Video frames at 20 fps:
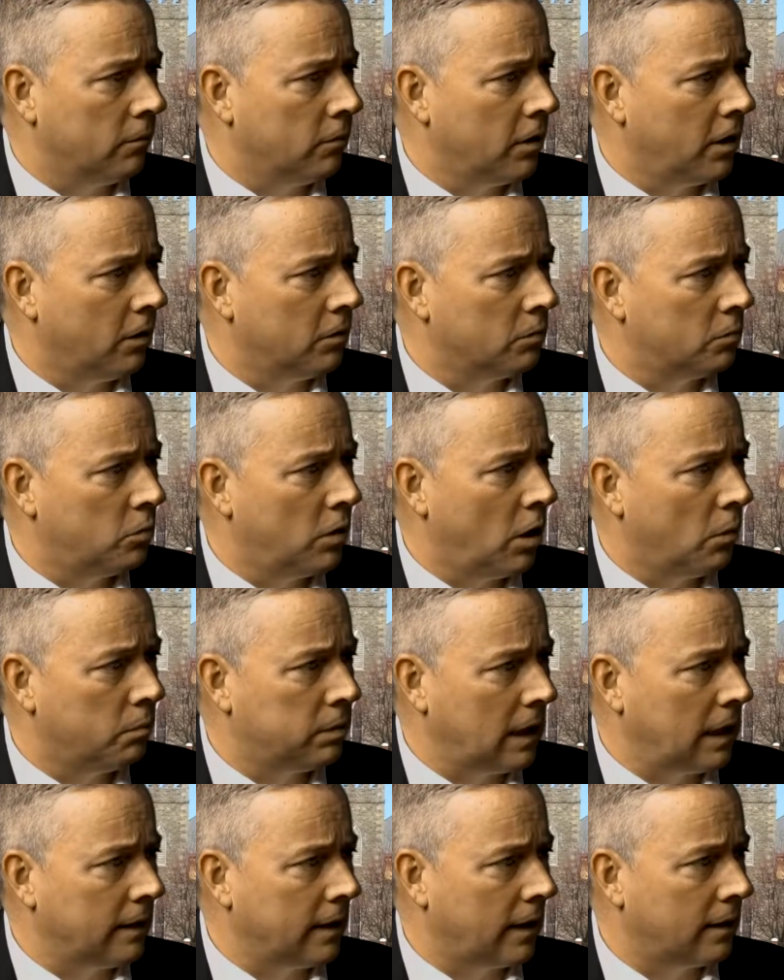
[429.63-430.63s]
We don't
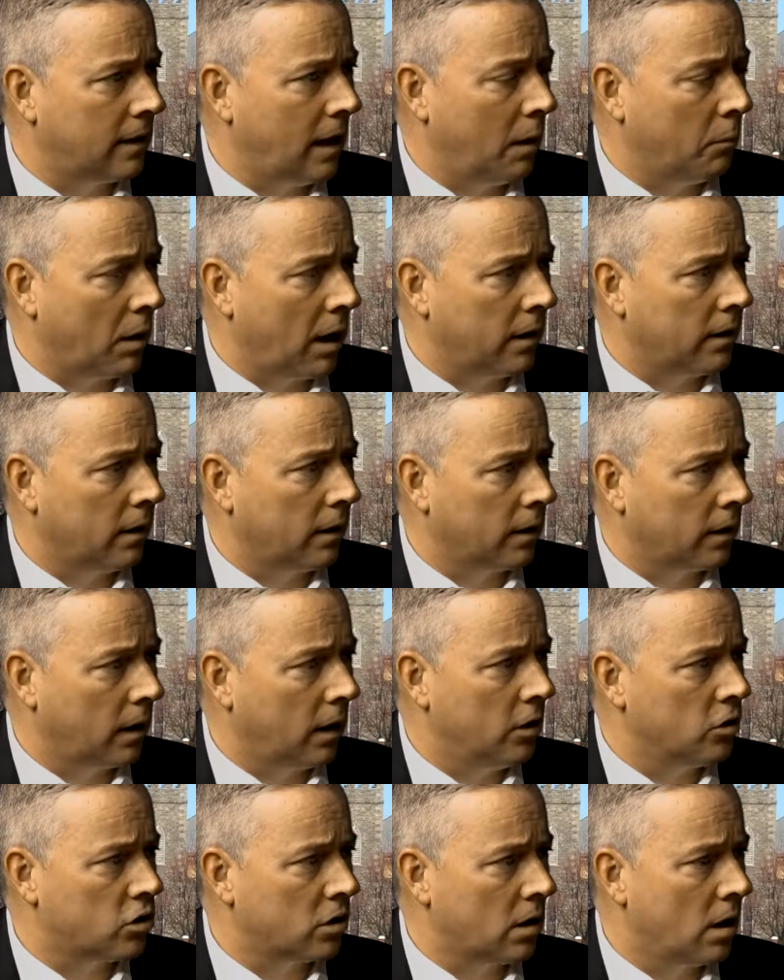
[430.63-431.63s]
play that game in our
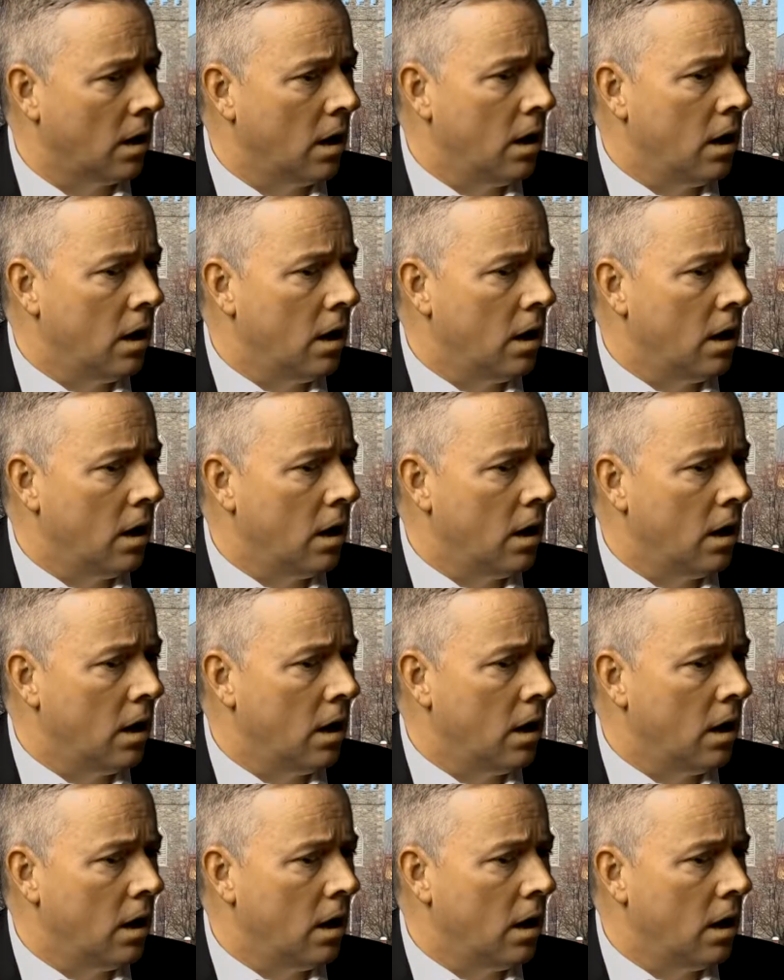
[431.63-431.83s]
delegation.